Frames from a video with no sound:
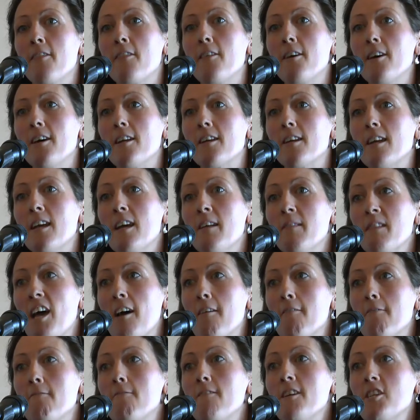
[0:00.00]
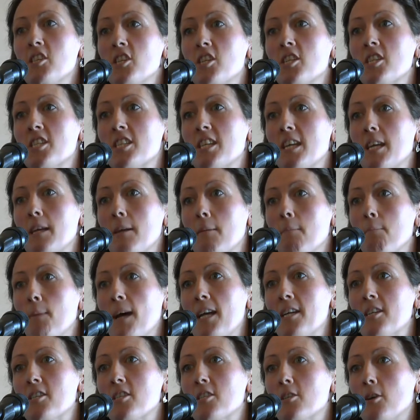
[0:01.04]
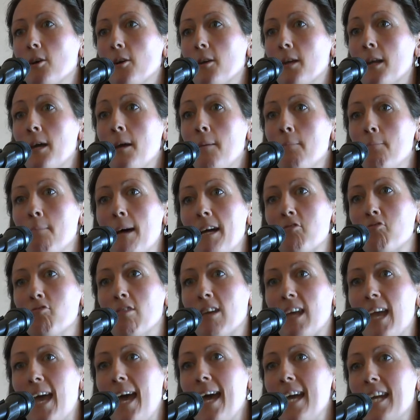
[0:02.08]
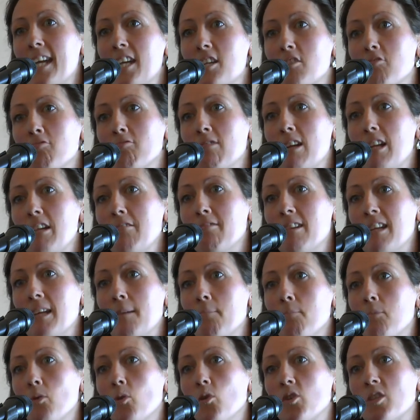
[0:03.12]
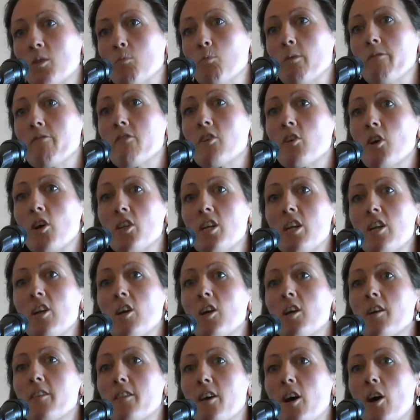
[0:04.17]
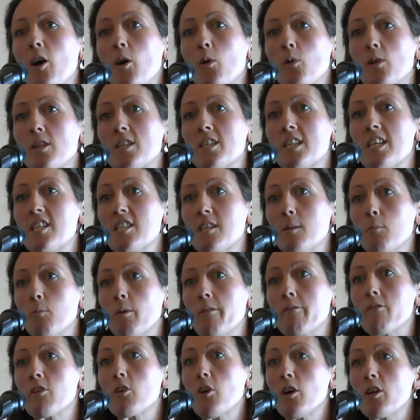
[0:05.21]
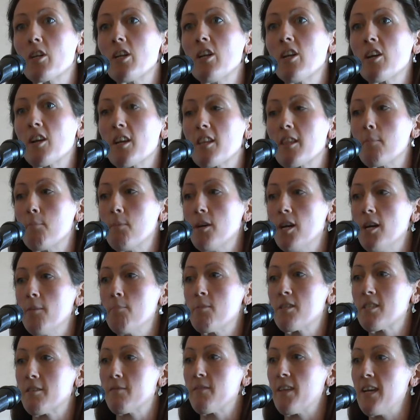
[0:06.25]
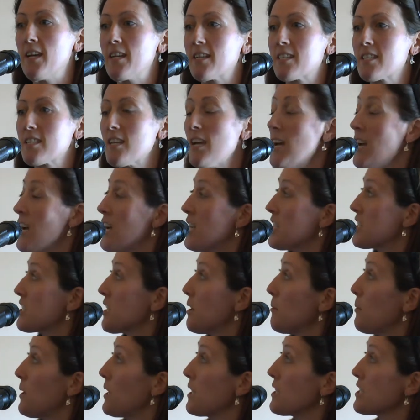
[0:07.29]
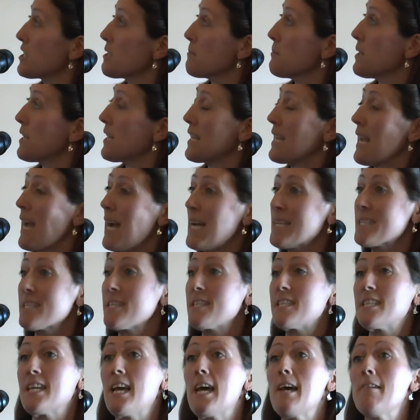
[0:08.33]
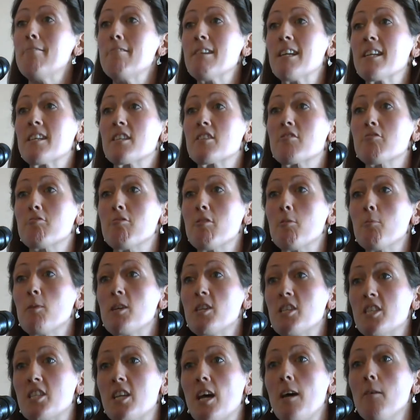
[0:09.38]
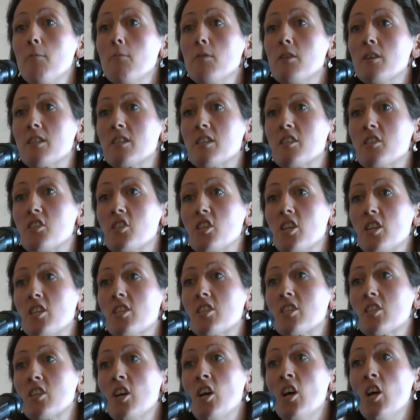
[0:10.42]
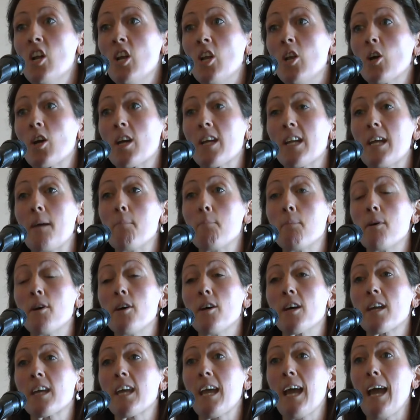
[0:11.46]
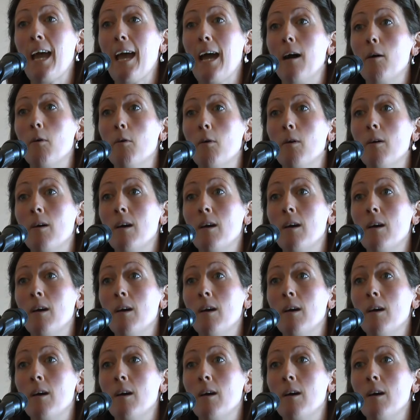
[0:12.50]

that efficiency based on metric A is really, really important. We've got to look at the whole system. We've got to look at the purpose of this. So ultimately, as a dairy industry, we don't just look at it per cow.